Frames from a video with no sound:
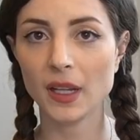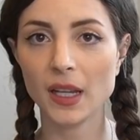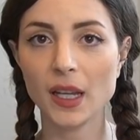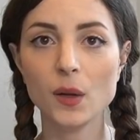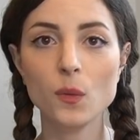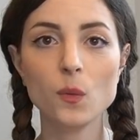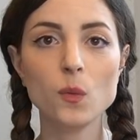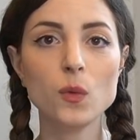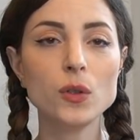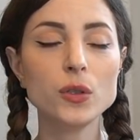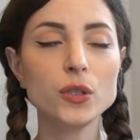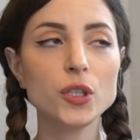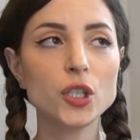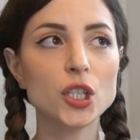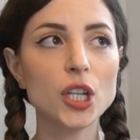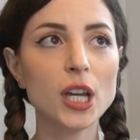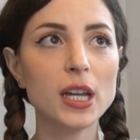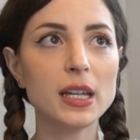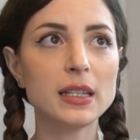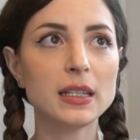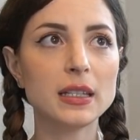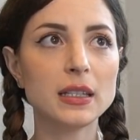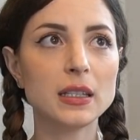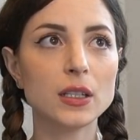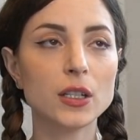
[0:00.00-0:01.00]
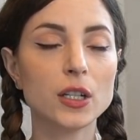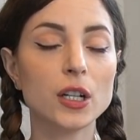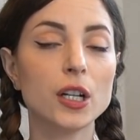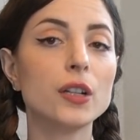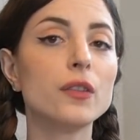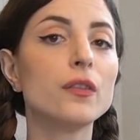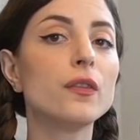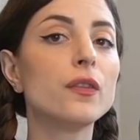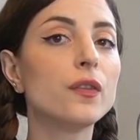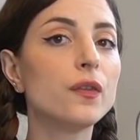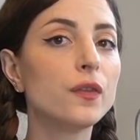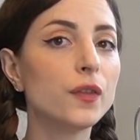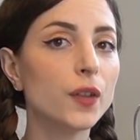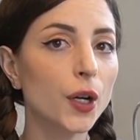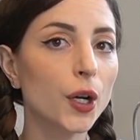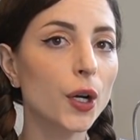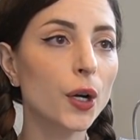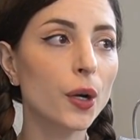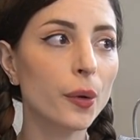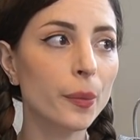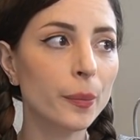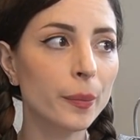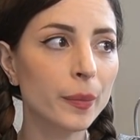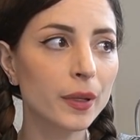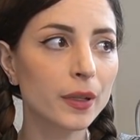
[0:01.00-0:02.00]
It will just
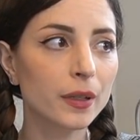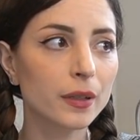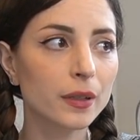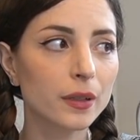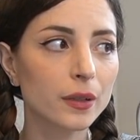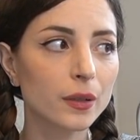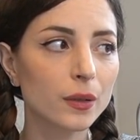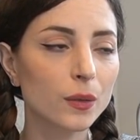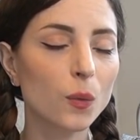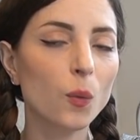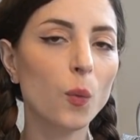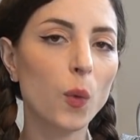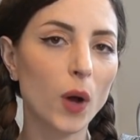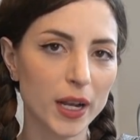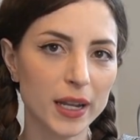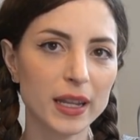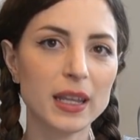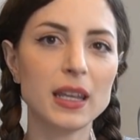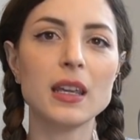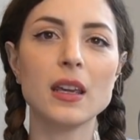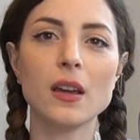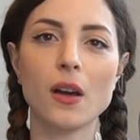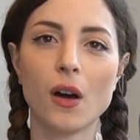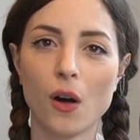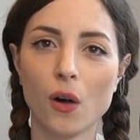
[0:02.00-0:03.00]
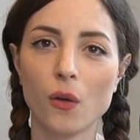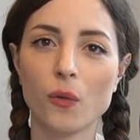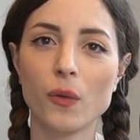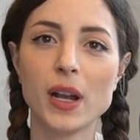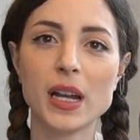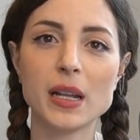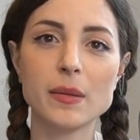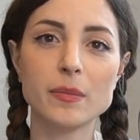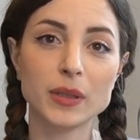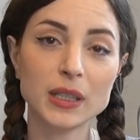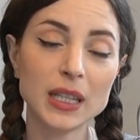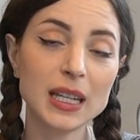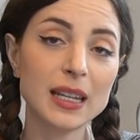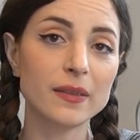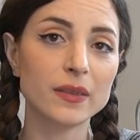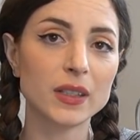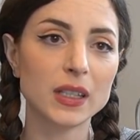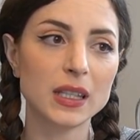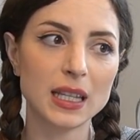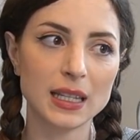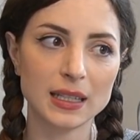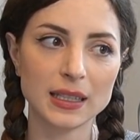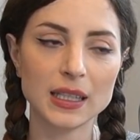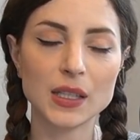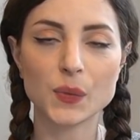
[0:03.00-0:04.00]
confirm what he already believes.
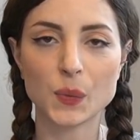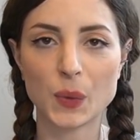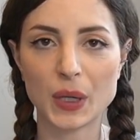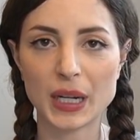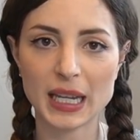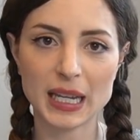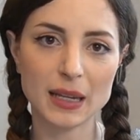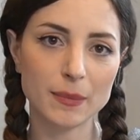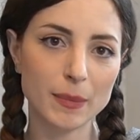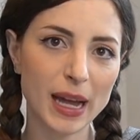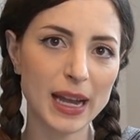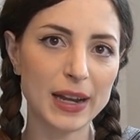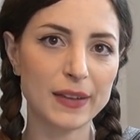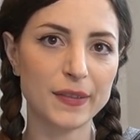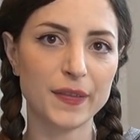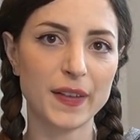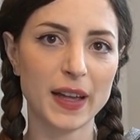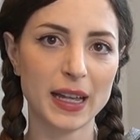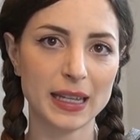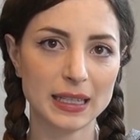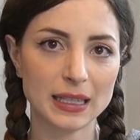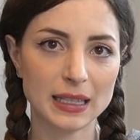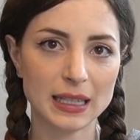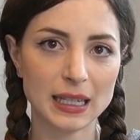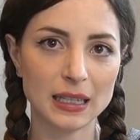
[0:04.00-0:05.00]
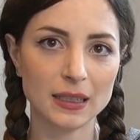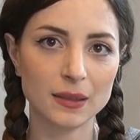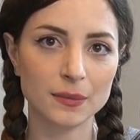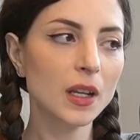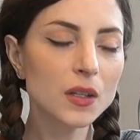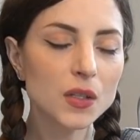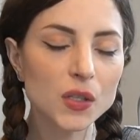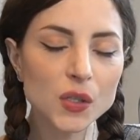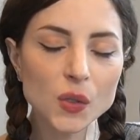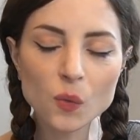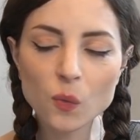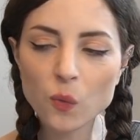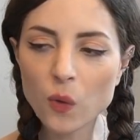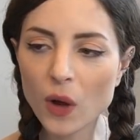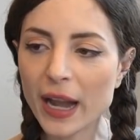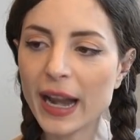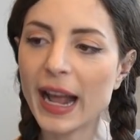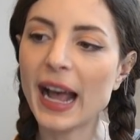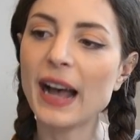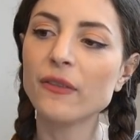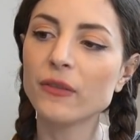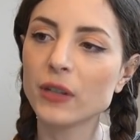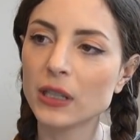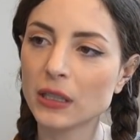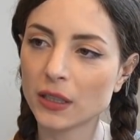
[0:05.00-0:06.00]
This is what he manifested. So what
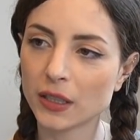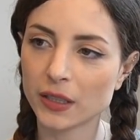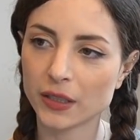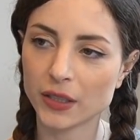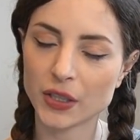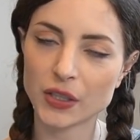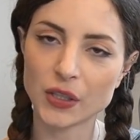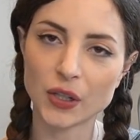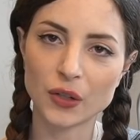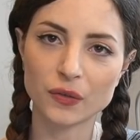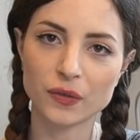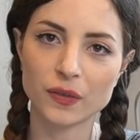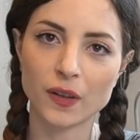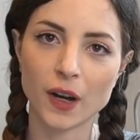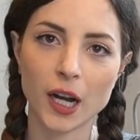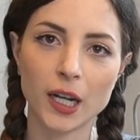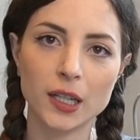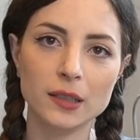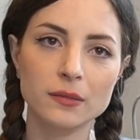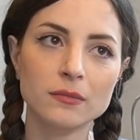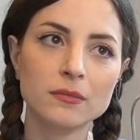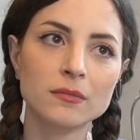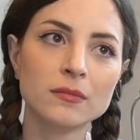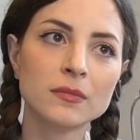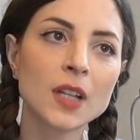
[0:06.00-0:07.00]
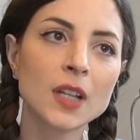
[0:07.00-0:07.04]
have we learned so far?